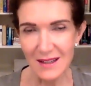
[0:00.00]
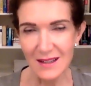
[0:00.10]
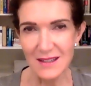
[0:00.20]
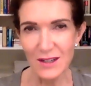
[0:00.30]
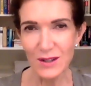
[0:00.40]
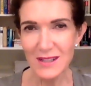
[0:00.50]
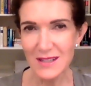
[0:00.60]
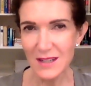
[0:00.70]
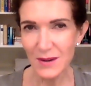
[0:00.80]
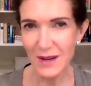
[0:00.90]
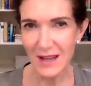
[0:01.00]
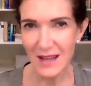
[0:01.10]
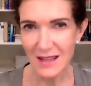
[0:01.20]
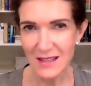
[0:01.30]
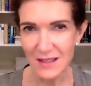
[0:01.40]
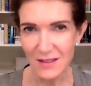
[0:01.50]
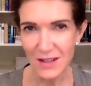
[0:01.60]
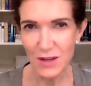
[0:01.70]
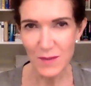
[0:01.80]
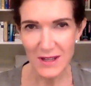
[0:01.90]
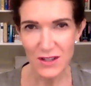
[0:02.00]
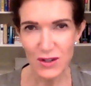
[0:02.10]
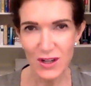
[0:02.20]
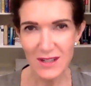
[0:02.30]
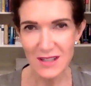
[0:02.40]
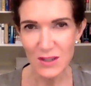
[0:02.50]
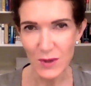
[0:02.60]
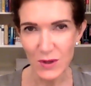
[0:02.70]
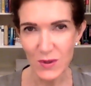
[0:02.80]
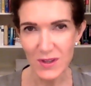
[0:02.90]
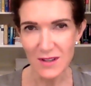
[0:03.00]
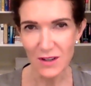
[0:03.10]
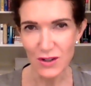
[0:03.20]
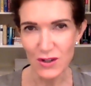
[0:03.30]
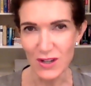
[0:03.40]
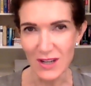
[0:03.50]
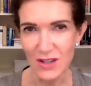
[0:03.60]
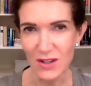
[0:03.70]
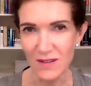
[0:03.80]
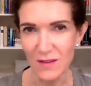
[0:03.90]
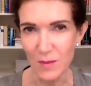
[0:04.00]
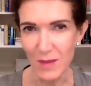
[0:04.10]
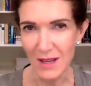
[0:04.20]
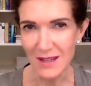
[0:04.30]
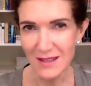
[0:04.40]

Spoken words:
Darrell, is there any activity you might suggest to increase oxygenation of the blood?